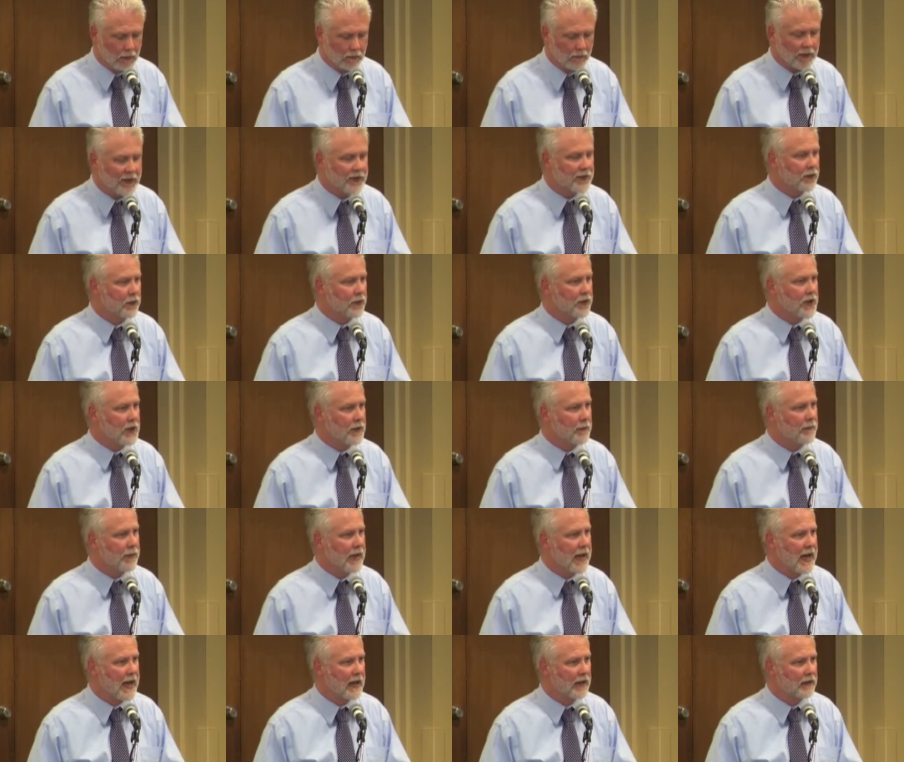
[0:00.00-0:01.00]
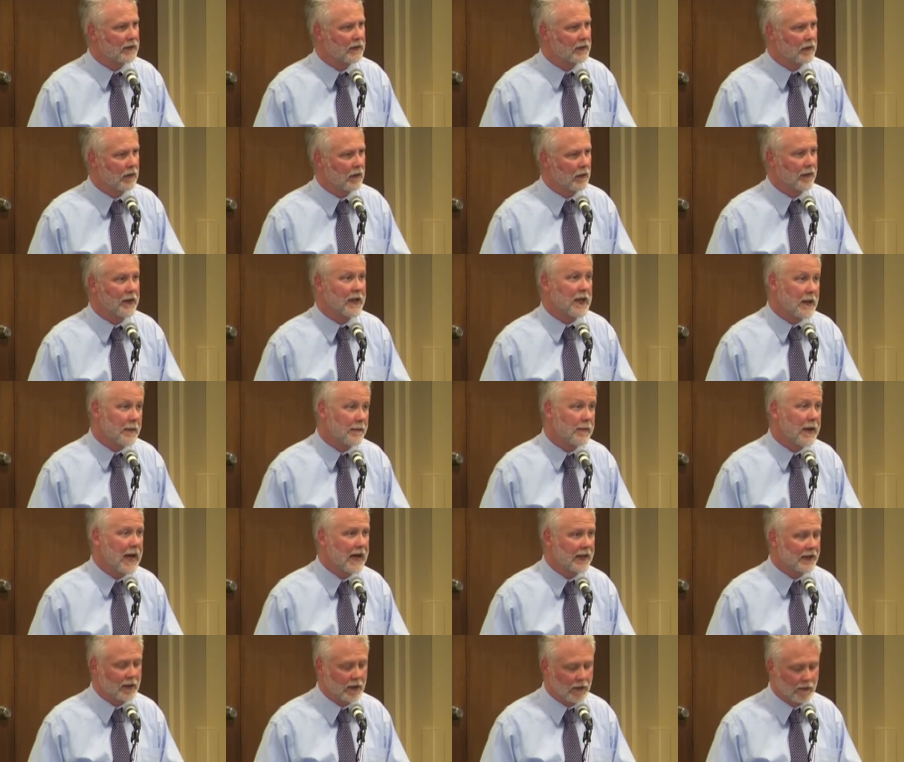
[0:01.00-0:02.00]
research impact or the
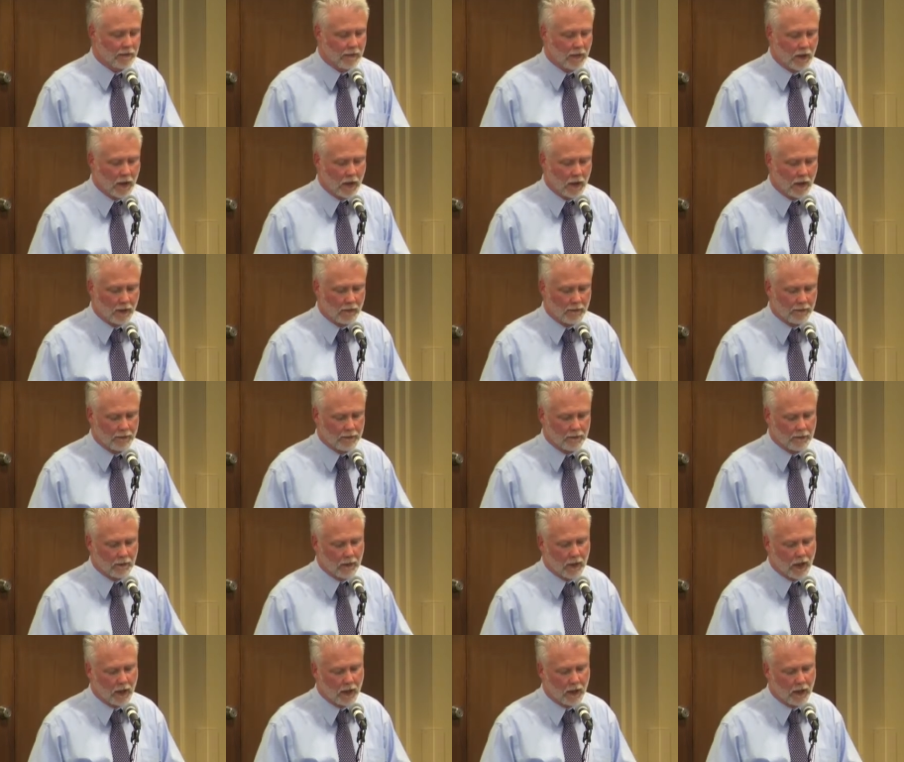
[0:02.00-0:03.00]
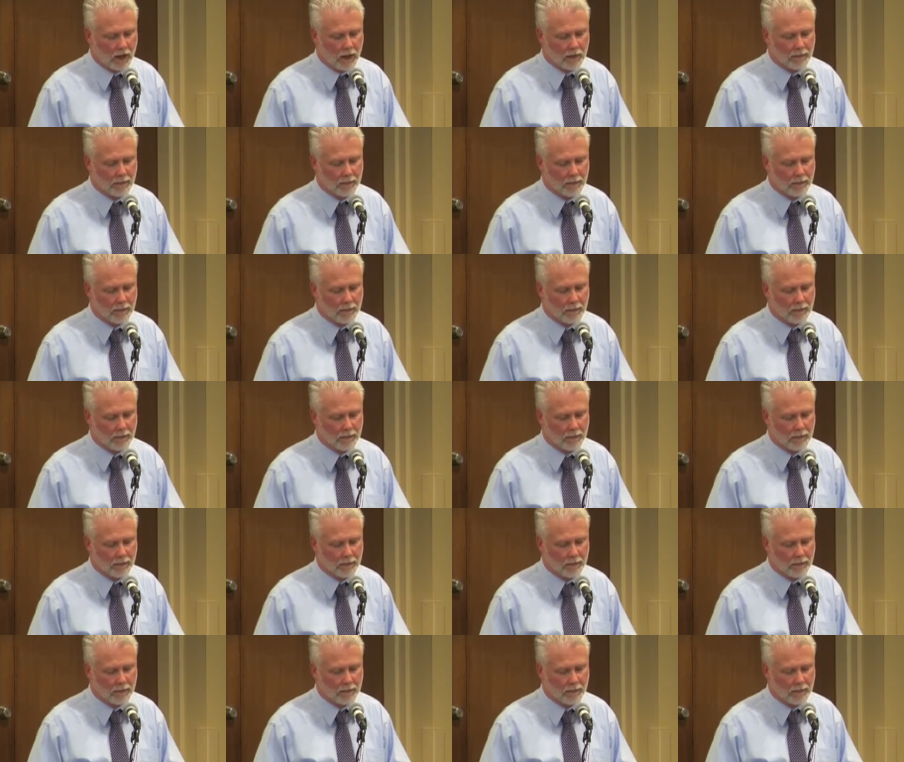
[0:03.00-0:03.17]
impact of, of uh,